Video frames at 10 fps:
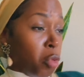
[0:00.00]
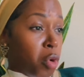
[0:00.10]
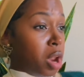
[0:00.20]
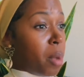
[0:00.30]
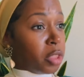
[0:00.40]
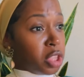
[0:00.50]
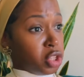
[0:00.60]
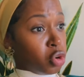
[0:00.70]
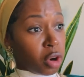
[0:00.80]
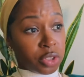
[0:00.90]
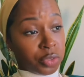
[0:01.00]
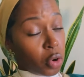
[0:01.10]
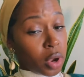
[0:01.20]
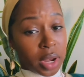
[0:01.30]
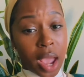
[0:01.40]
What about the George
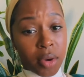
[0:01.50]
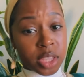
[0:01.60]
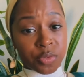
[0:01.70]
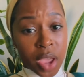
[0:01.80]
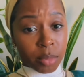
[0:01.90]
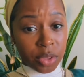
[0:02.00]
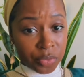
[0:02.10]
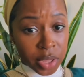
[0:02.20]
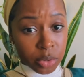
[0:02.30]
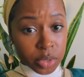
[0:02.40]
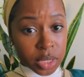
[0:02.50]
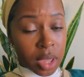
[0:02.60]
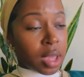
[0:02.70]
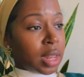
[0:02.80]
Floyd and how his family feels?